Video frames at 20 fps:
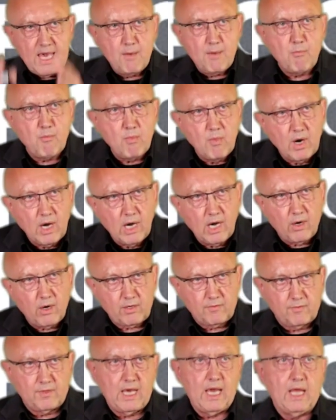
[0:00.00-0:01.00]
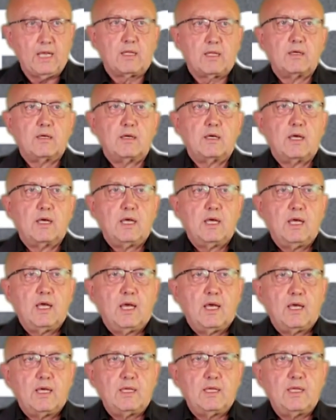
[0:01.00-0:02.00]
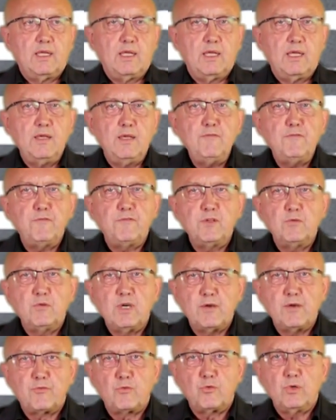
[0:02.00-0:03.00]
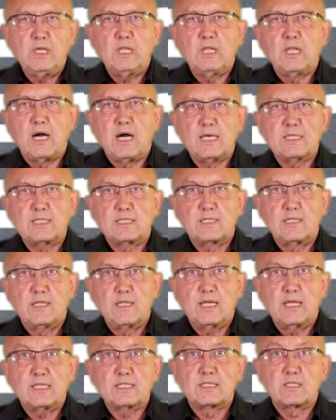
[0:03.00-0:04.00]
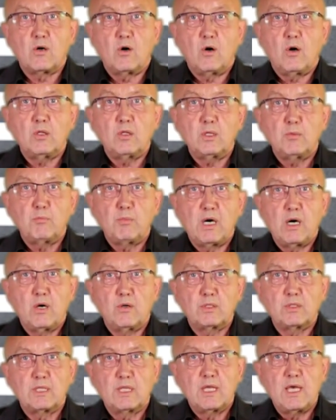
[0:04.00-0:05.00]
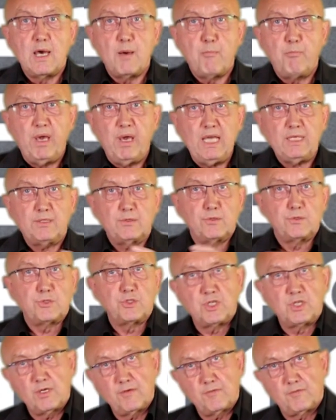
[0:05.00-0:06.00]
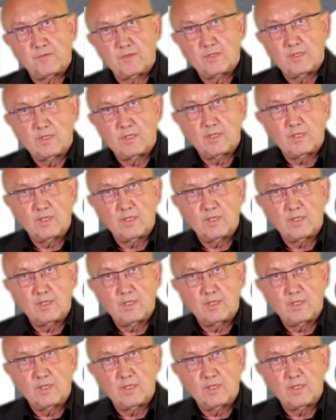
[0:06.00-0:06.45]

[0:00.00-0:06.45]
M out of that. If you have realized that it's all about a pattern shift,